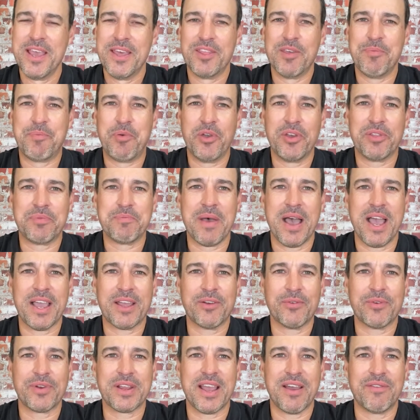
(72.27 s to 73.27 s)
The Perth
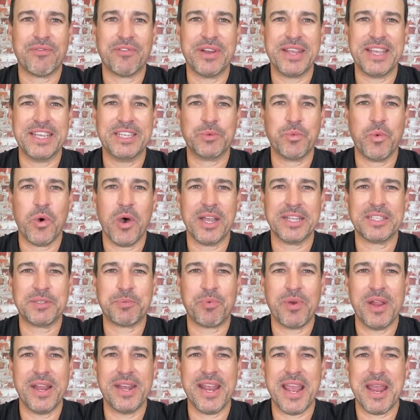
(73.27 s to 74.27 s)
market recovery is
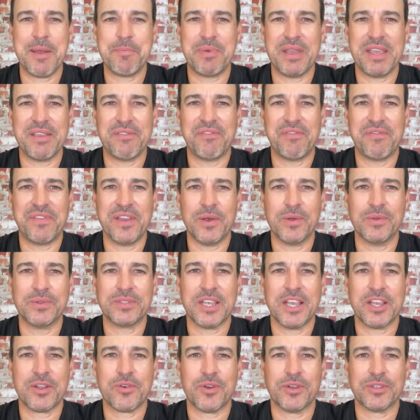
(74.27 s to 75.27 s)
widespread and being felt
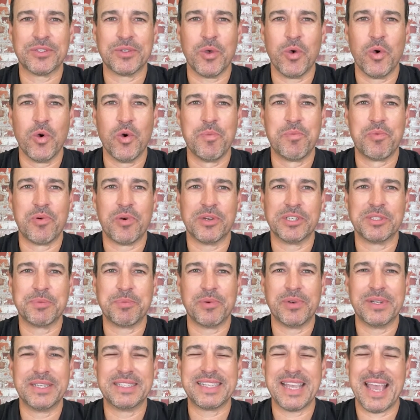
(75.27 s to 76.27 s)
across all price
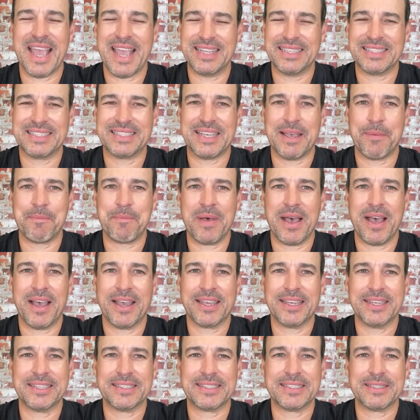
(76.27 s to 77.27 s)
points and
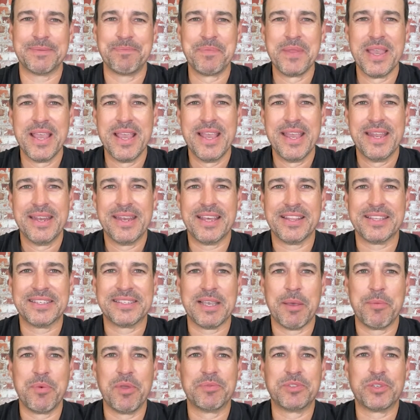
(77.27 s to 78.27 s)
submarkets. Now, the
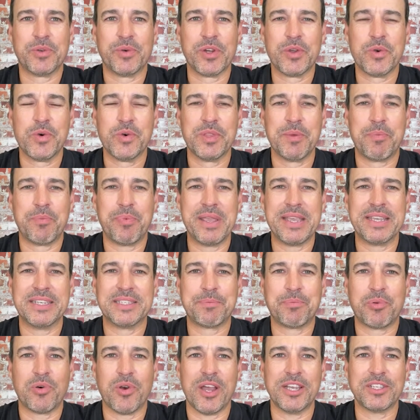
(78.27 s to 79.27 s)
suburbs to record the
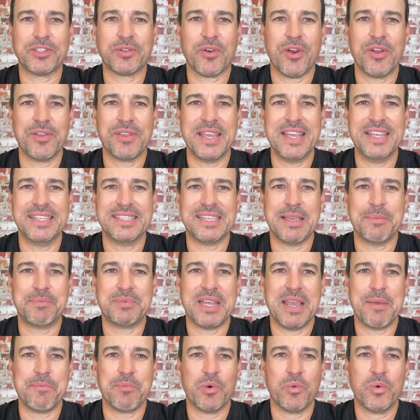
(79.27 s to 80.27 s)
biggest price growth in
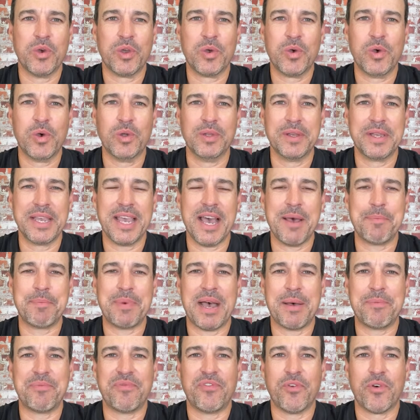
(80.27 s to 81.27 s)
September were Coolangup,
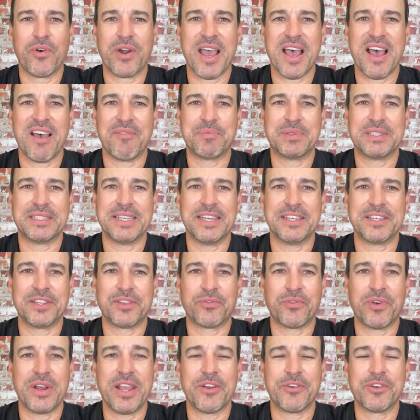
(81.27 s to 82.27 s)
up 4.5%
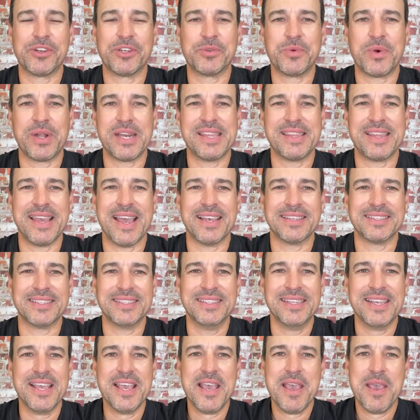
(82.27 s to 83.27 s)
to
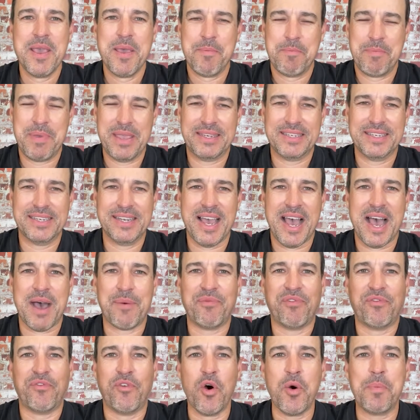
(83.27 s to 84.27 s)
$320,000. Bicton
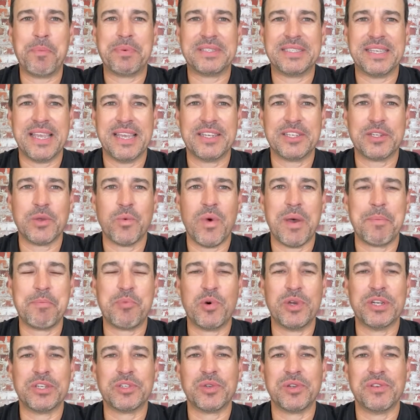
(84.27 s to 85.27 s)
up 4% to
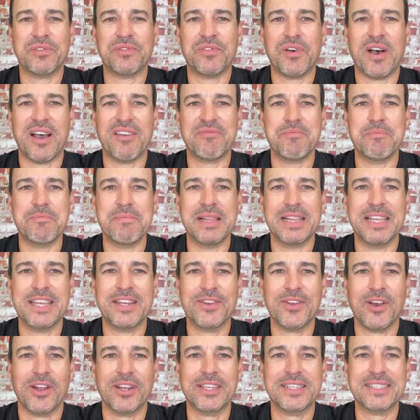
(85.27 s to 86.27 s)
$1.25
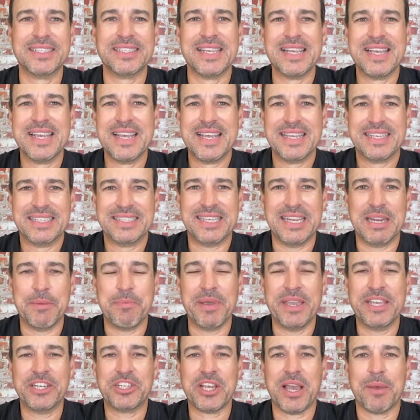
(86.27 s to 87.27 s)
million. City
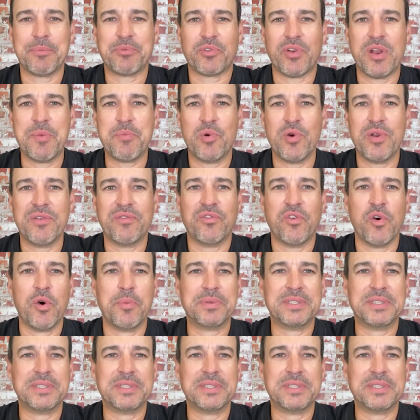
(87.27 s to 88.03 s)
Beach up 3.4%